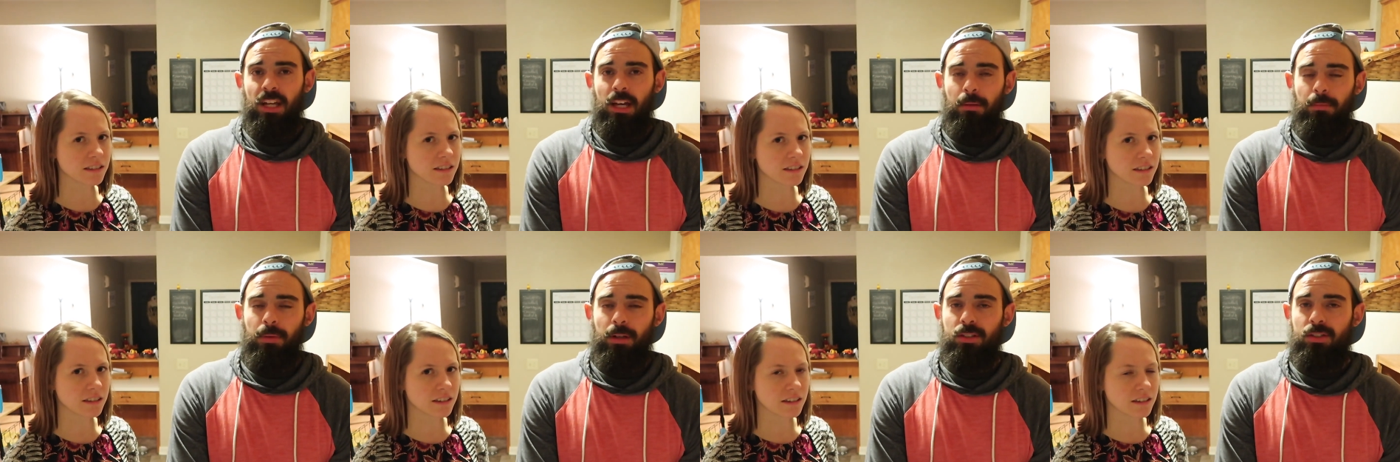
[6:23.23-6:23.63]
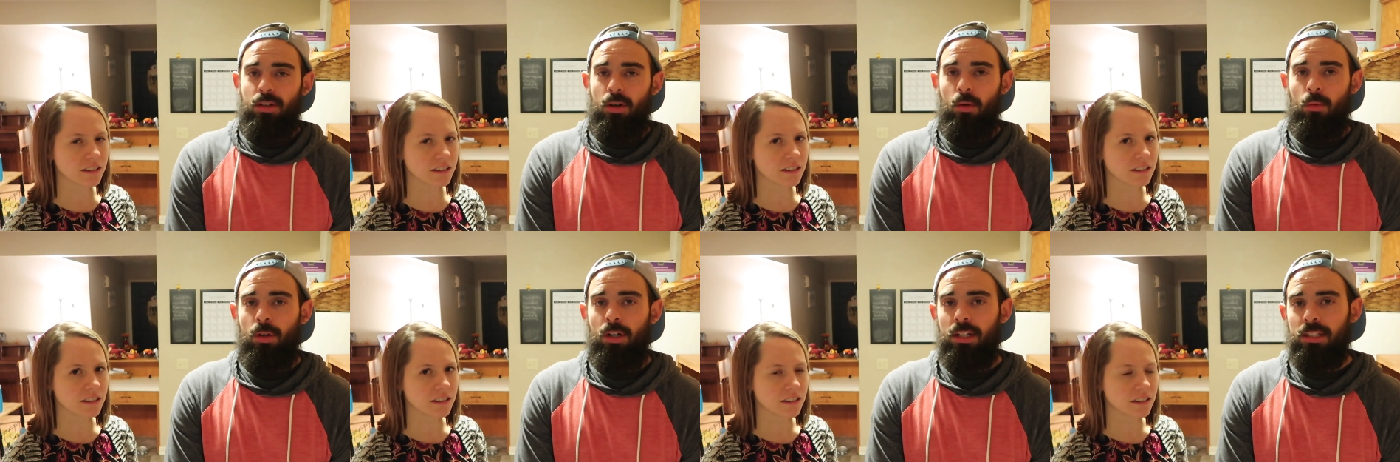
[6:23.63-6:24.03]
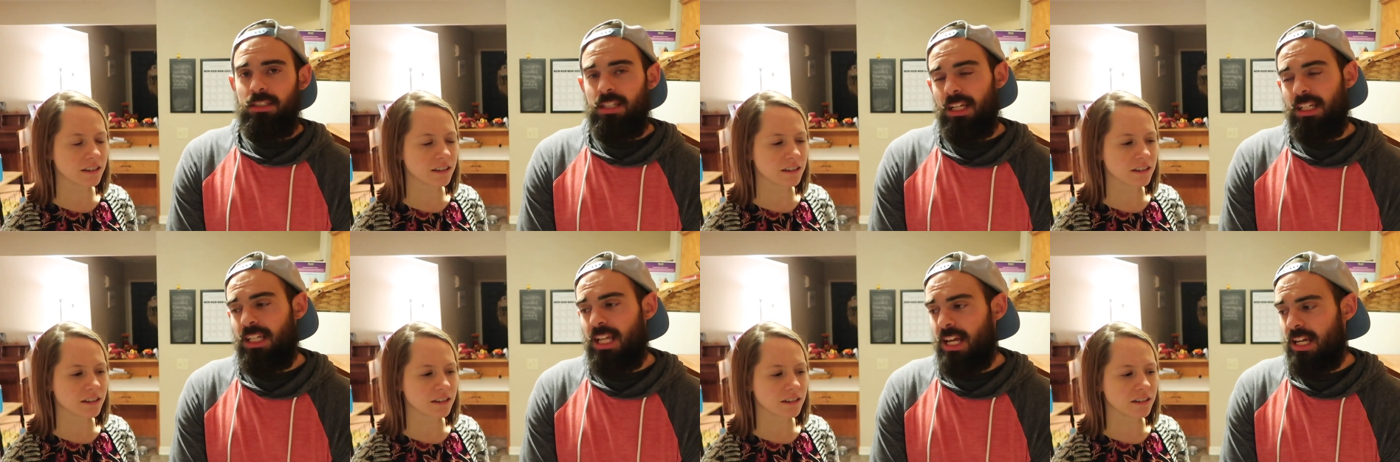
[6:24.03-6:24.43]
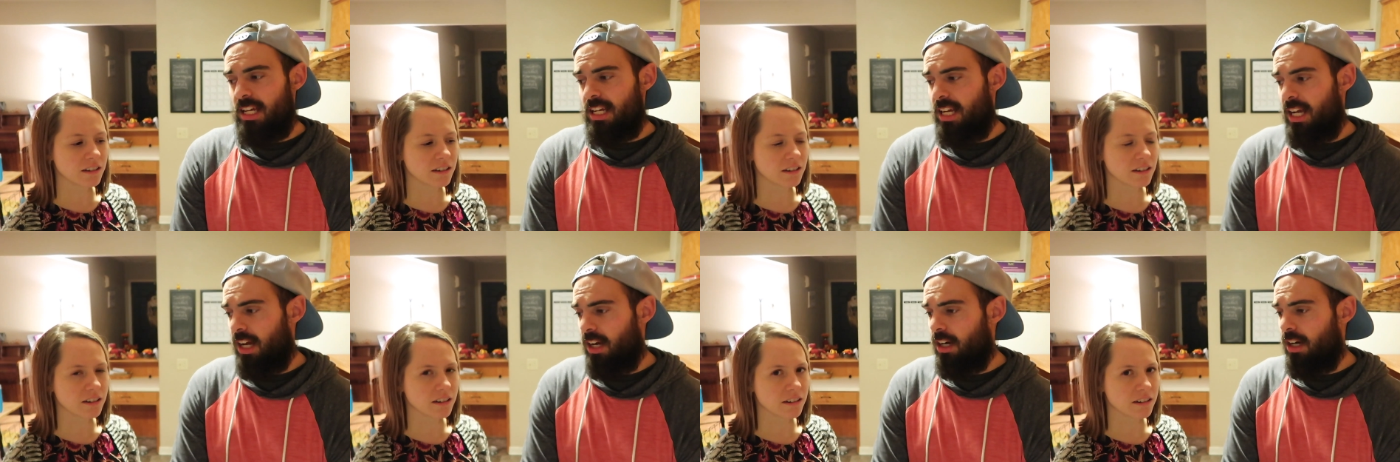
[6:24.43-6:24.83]
Speaker 1: Yep. So we're just like
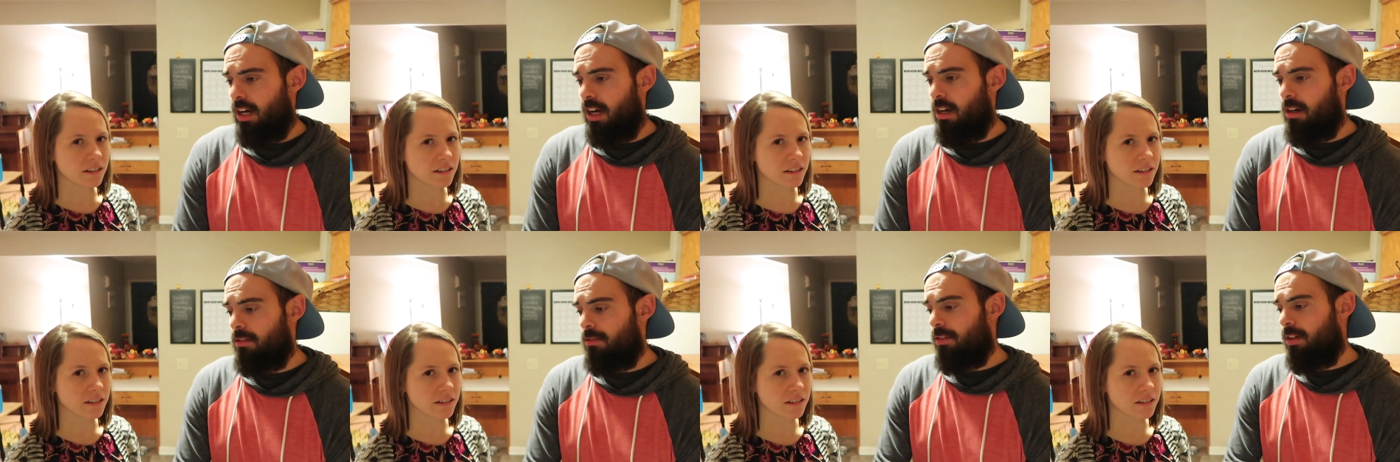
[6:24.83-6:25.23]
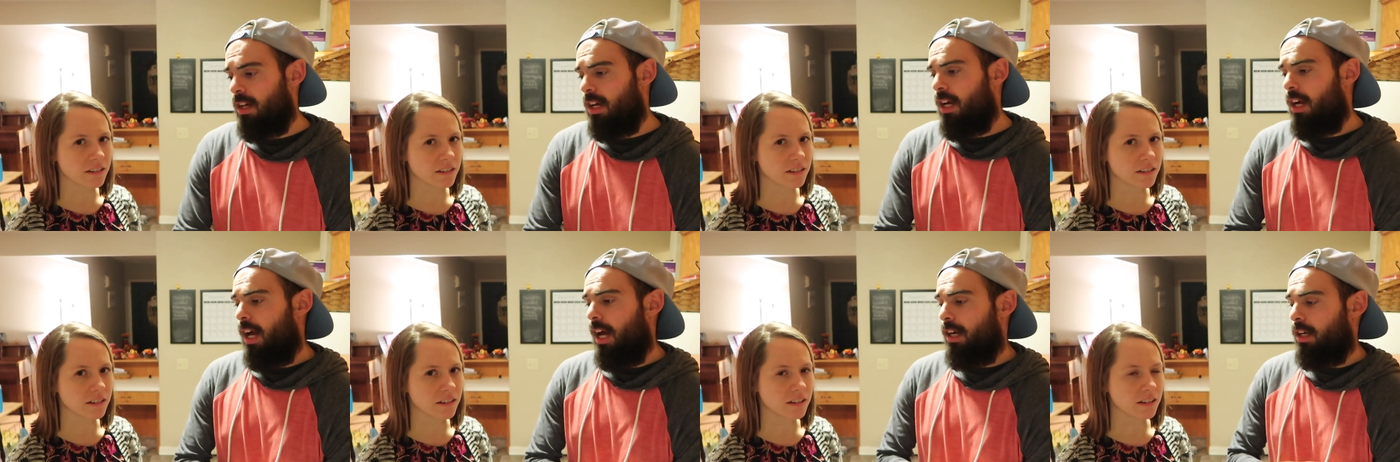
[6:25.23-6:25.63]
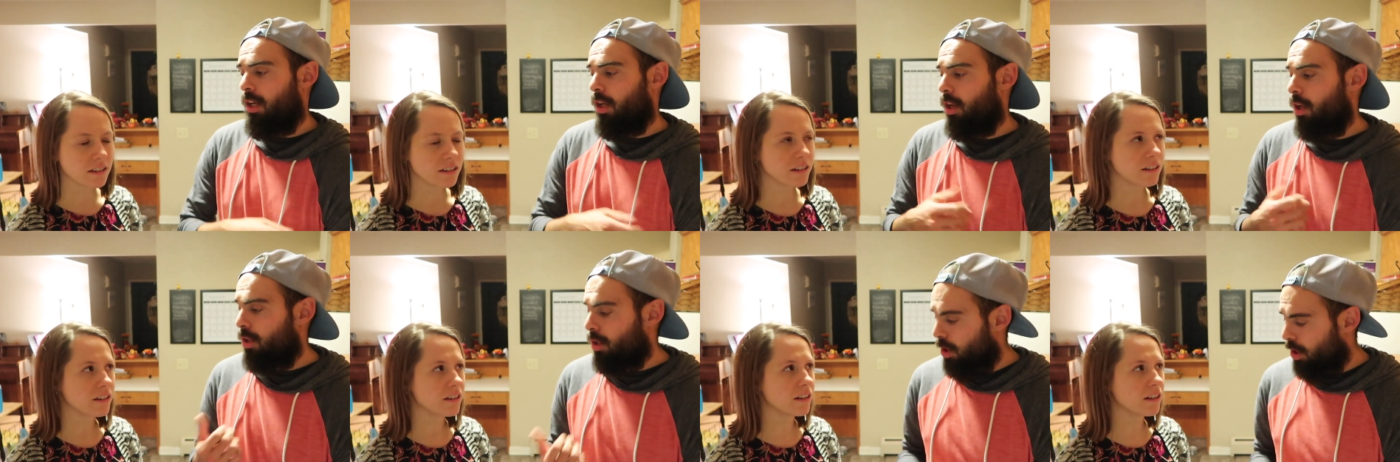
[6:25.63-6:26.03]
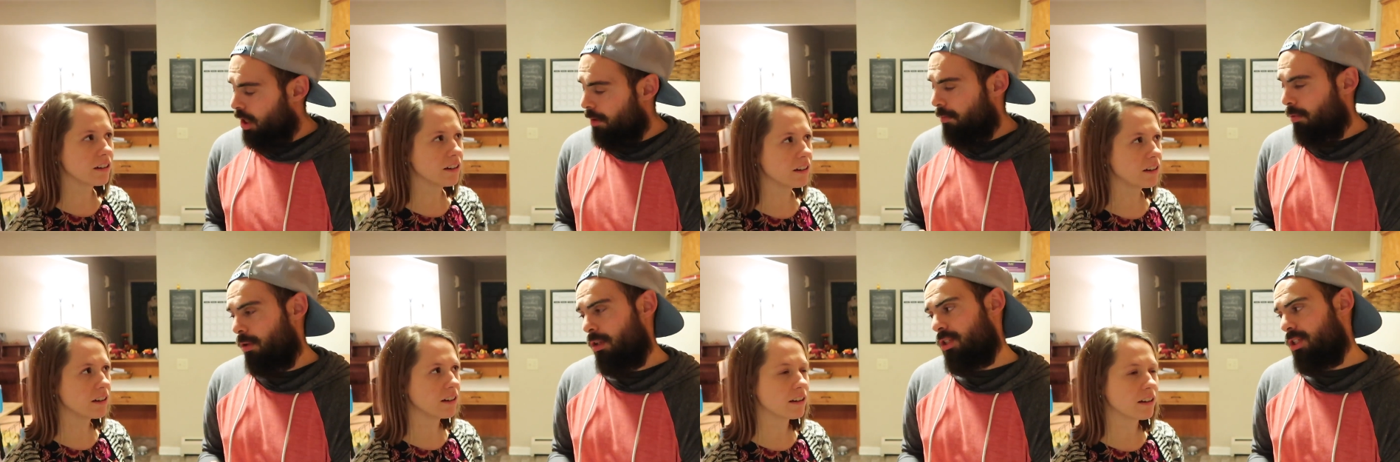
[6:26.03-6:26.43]
taking care of, like, your
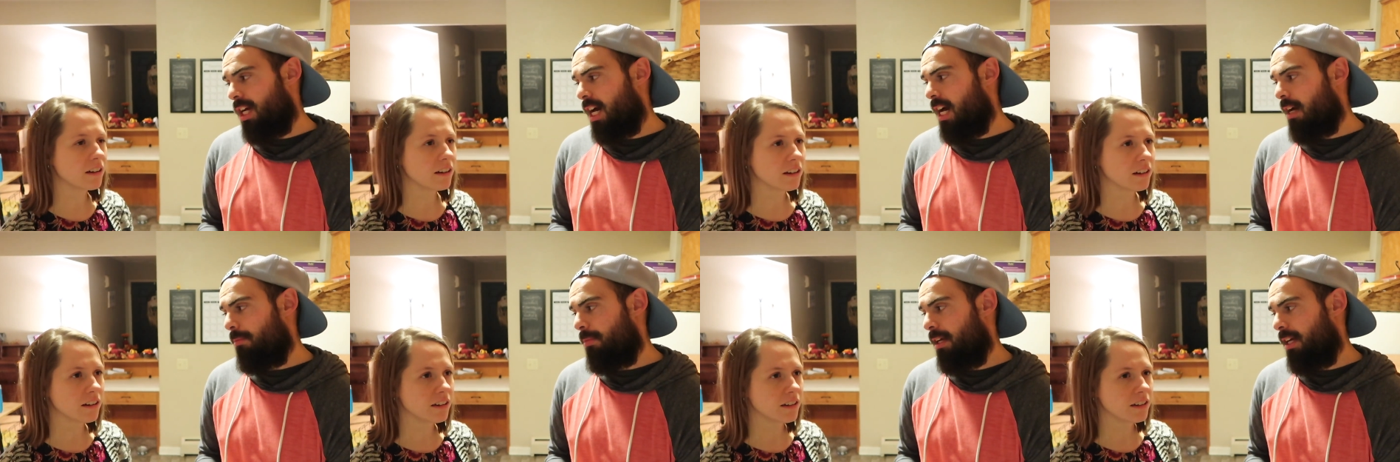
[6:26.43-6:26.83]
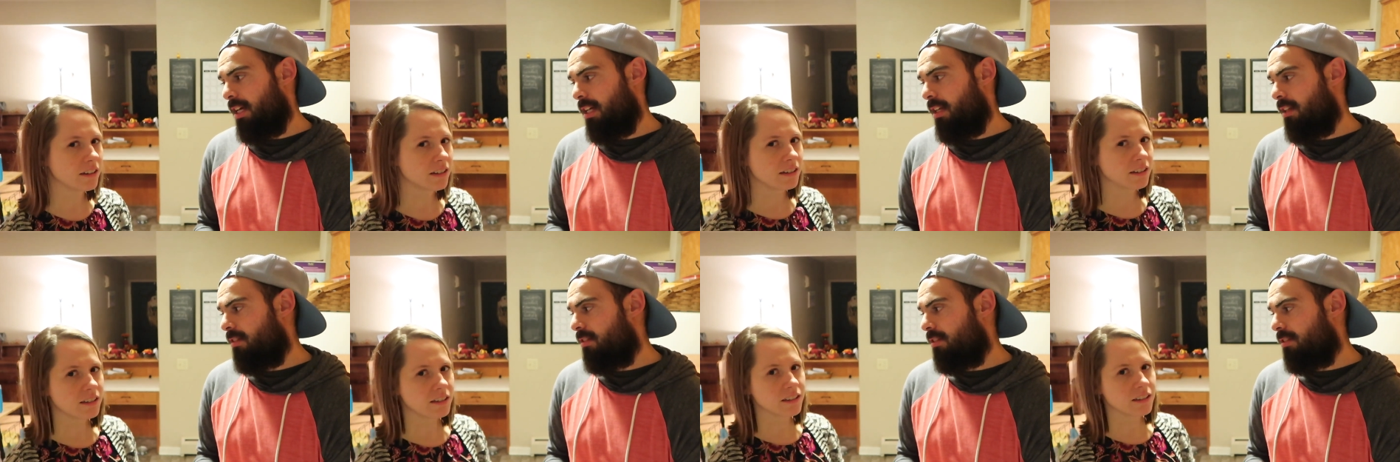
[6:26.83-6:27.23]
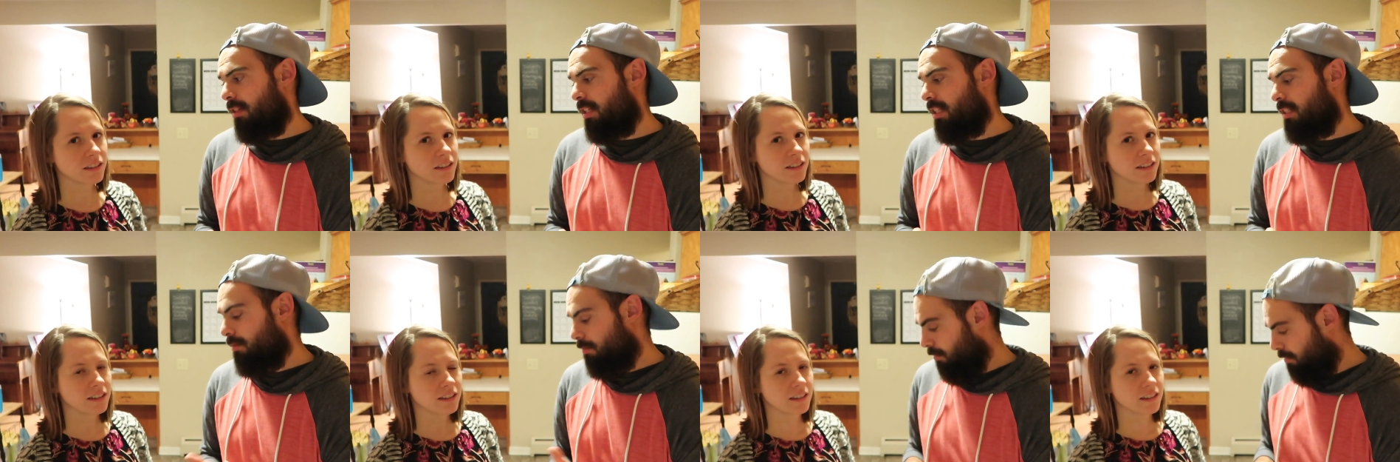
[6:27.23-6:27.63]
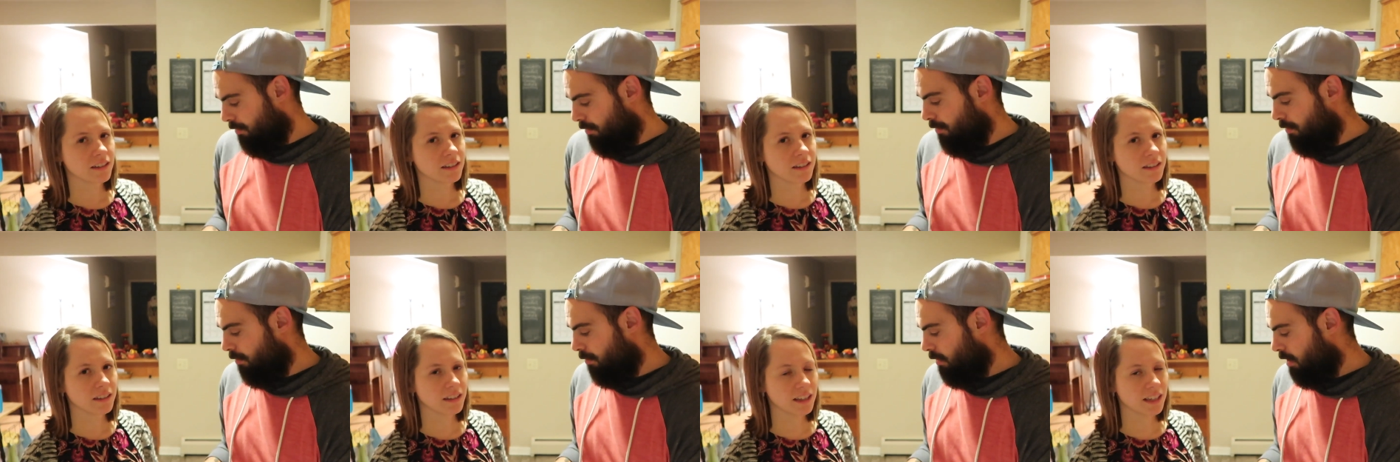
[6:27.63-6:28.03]
number one job is
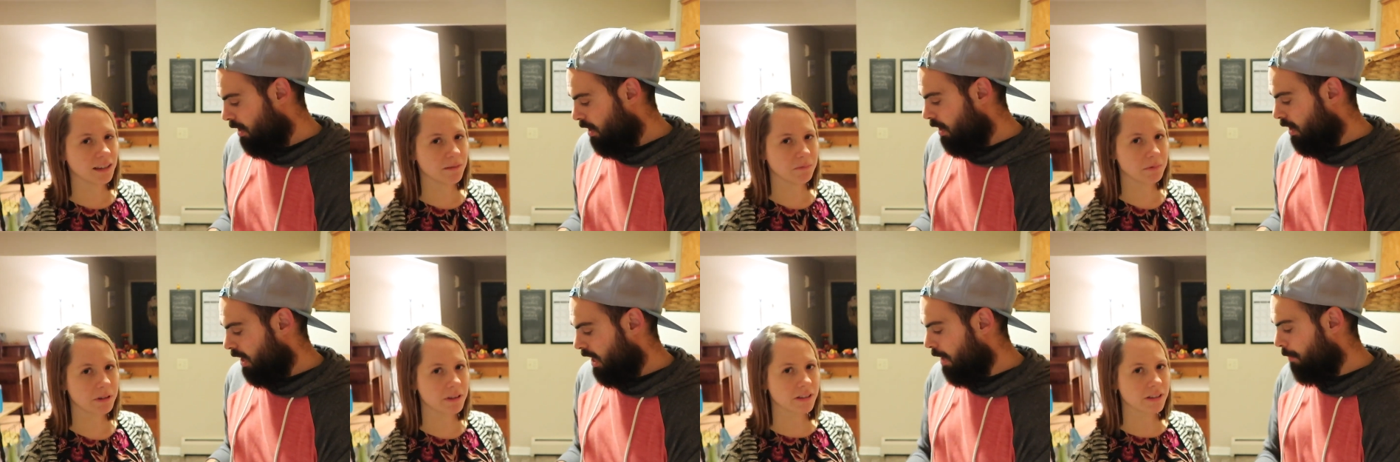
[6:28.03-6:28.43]
Keep.